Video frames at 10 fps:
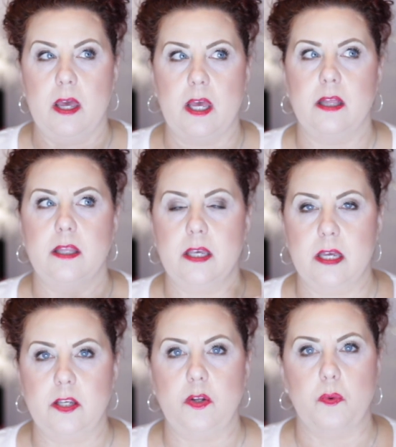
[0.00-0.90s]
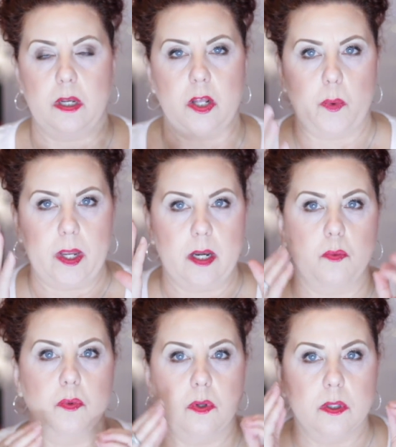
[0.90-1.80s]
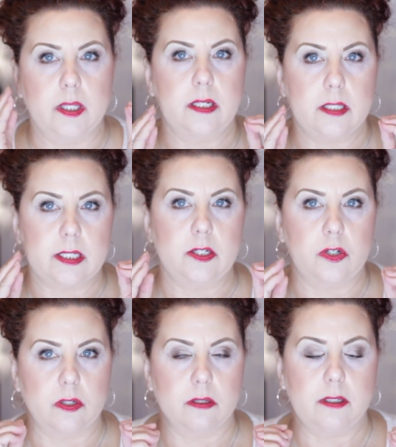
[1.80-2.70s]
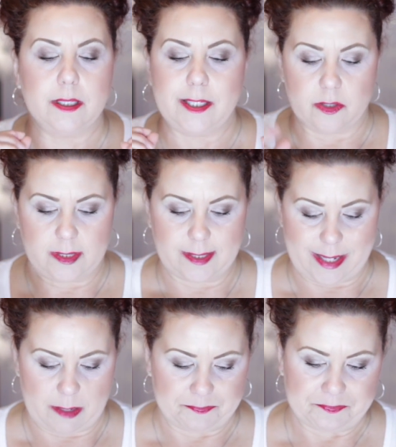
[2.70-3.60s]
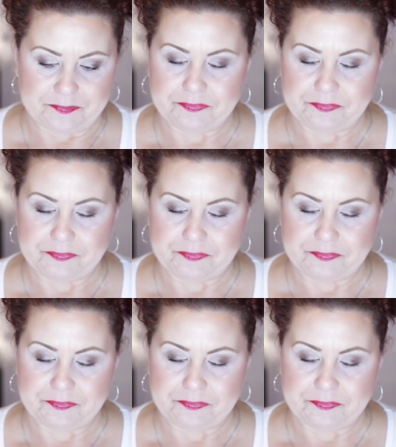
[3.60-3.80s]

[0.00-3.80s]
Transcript: and then you want to go in and really clean your clean your skin